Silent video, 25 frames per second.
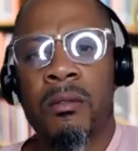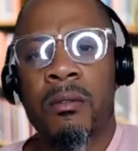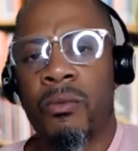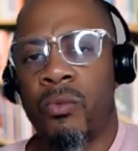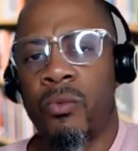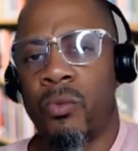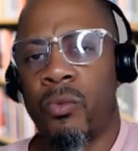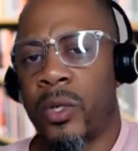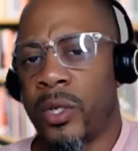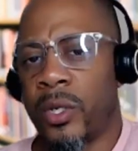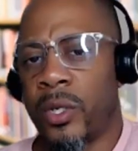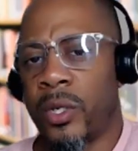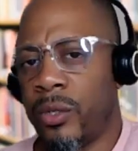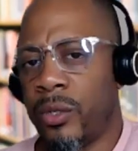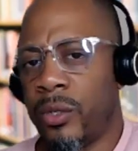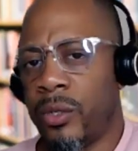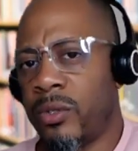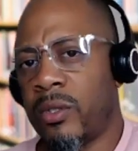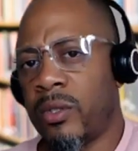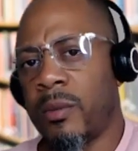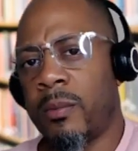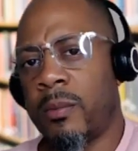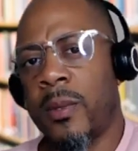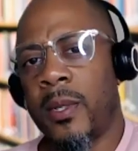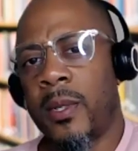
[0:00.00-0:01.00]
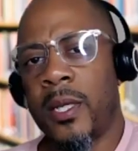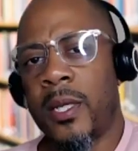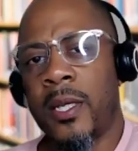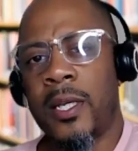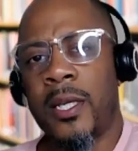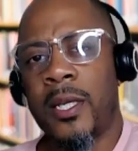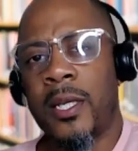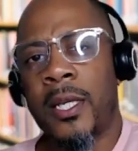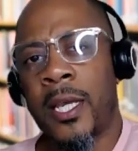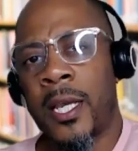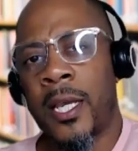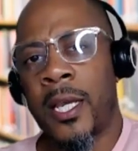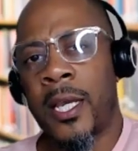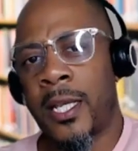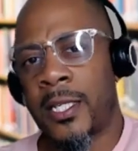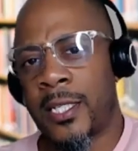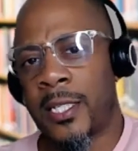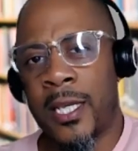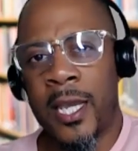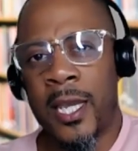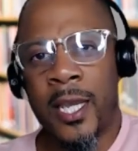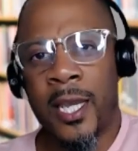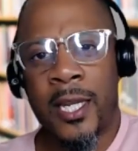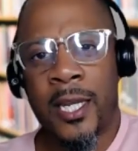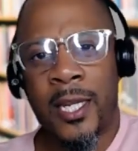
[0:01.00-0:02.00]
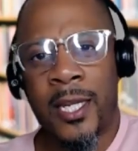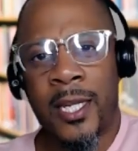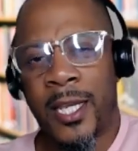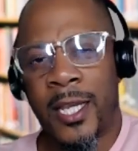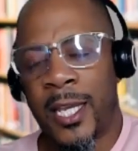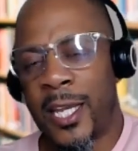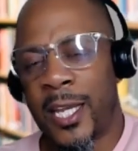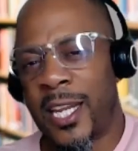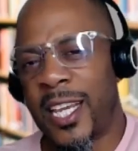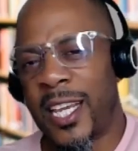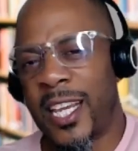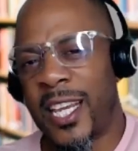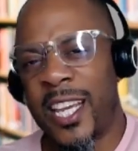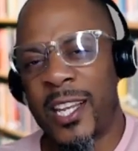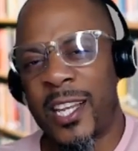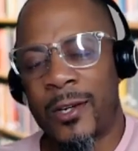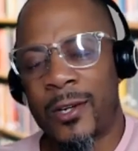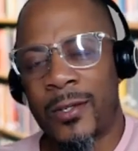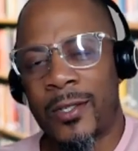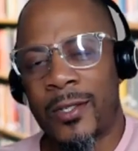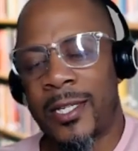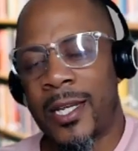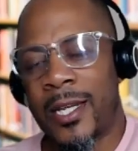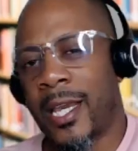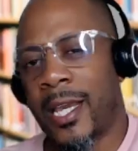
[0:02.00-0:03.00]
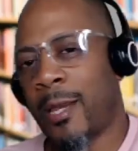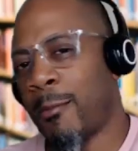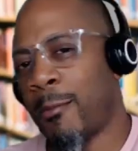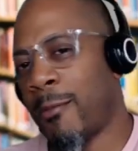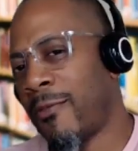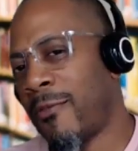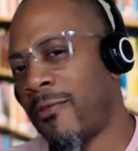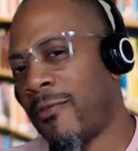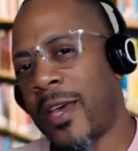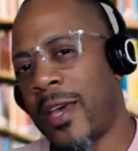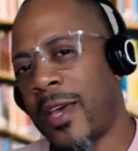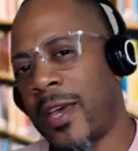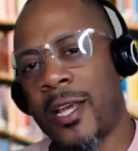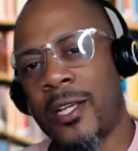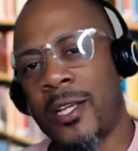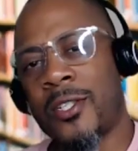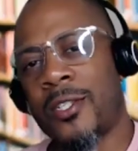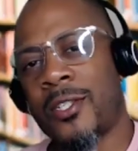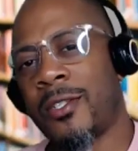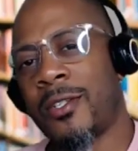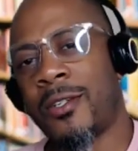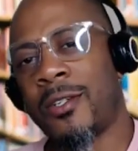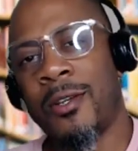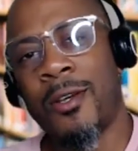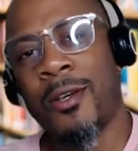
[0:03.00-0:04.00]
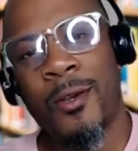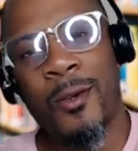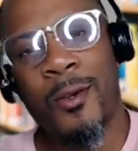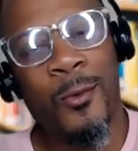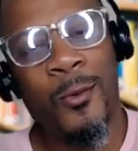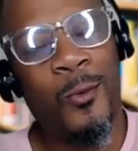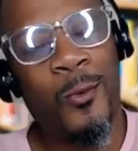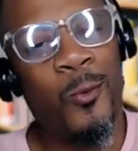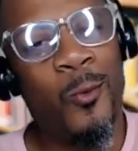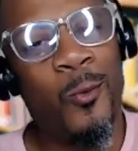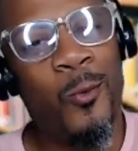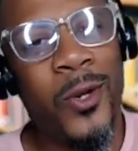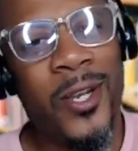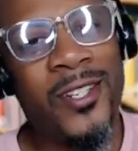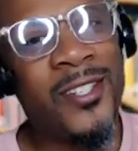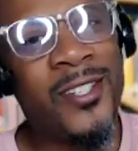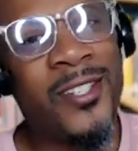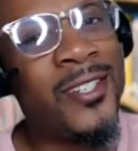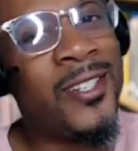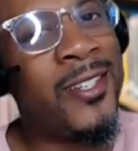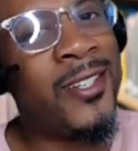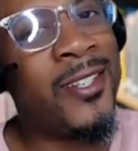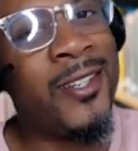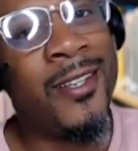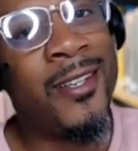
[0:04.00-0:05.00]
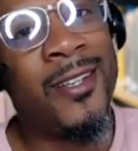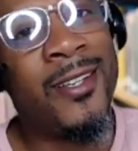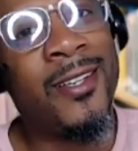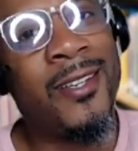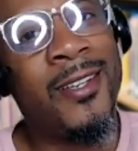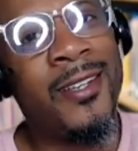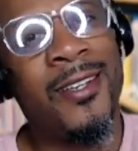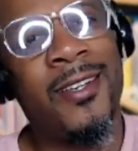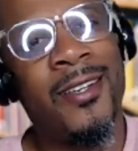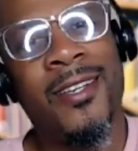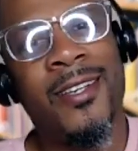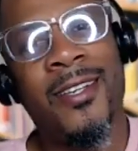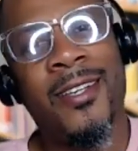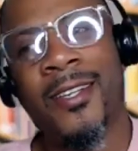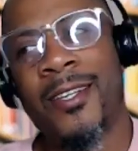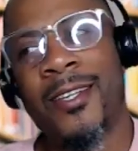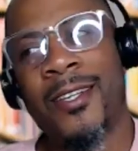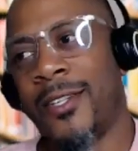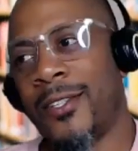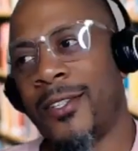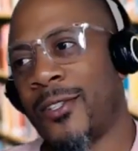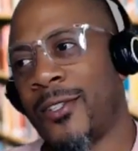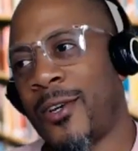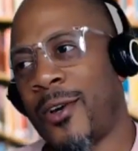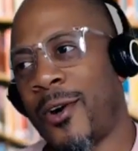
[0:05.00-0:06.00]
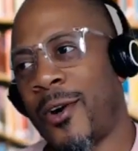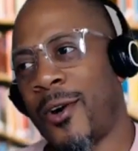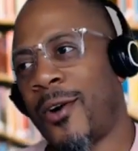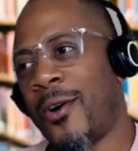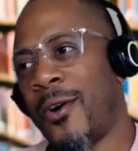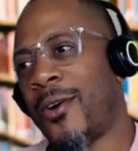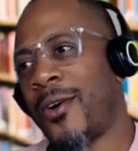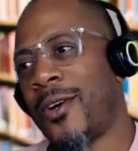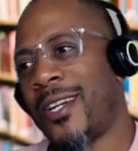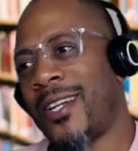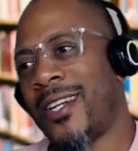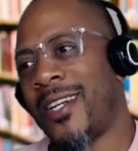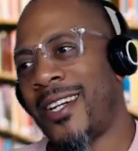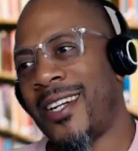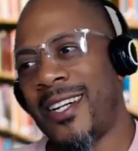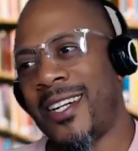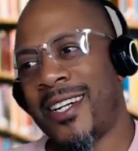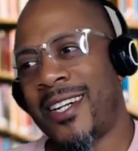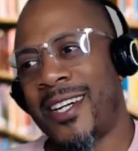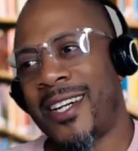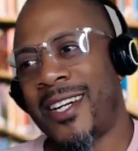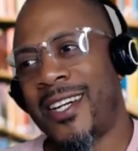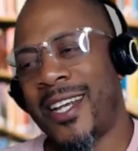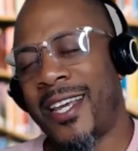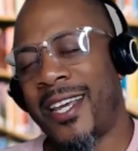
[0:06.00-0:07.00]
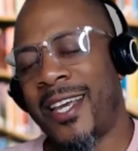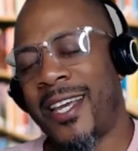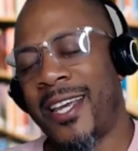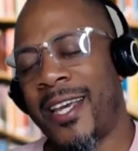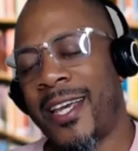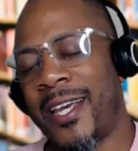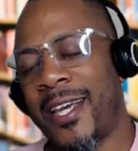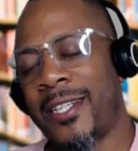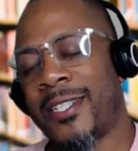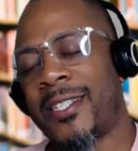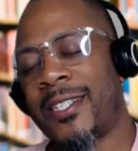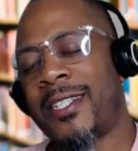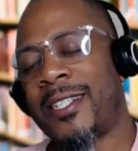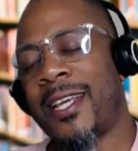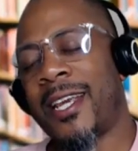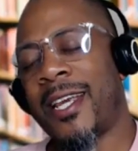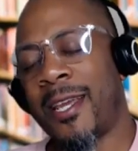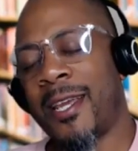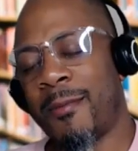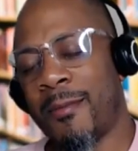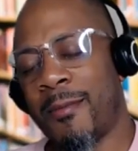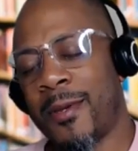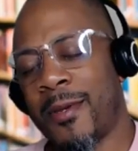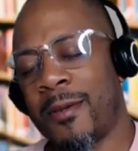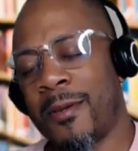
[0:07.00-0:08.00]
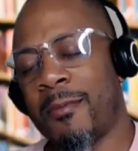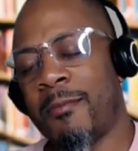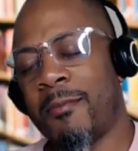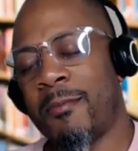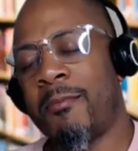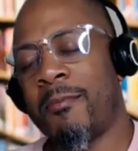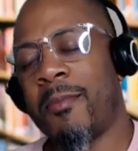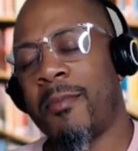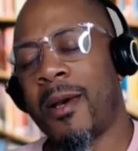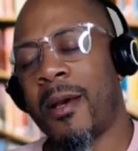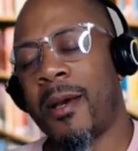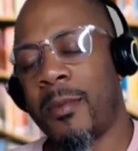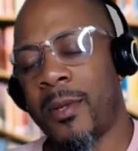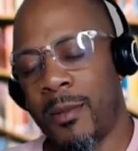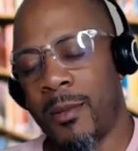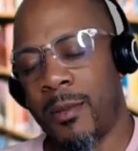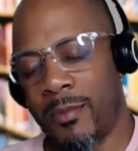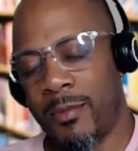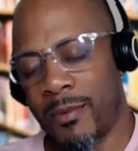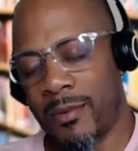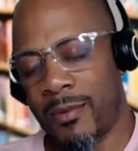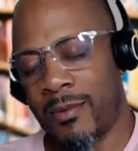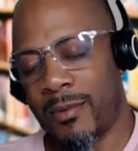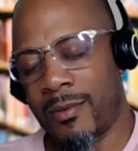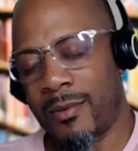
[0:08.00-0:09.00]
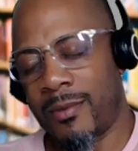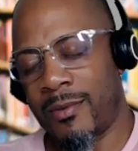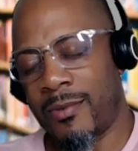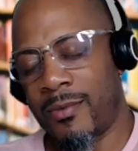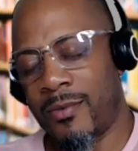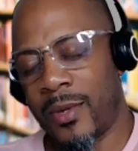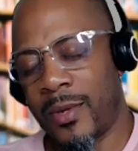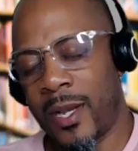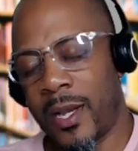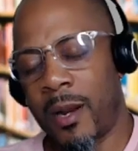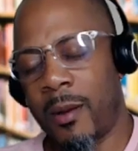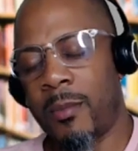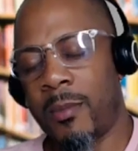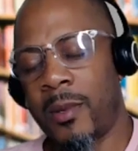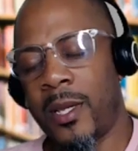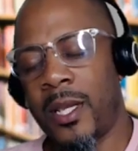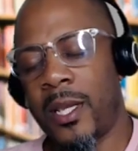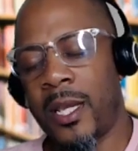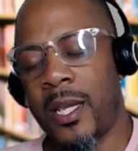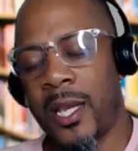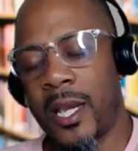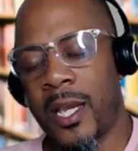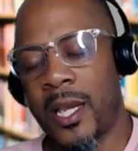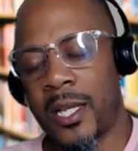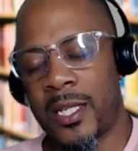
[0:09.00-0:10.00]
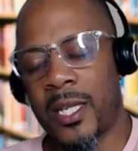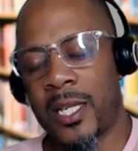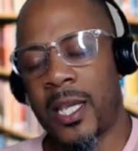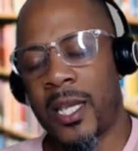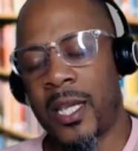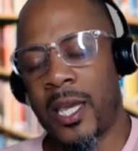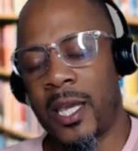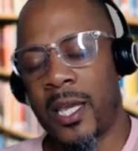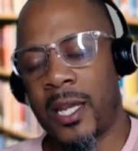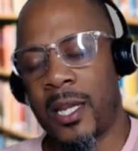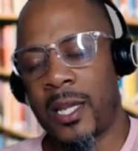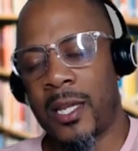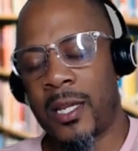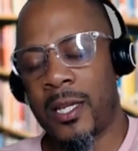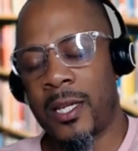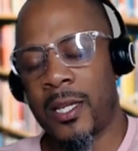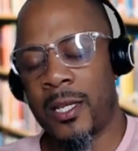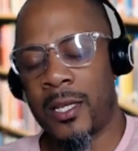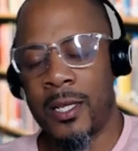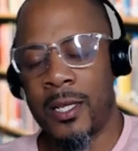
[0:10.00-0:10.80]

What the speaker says: We're used to being educated in an entertainment fashion, which is called edutainment, my people. We are being educated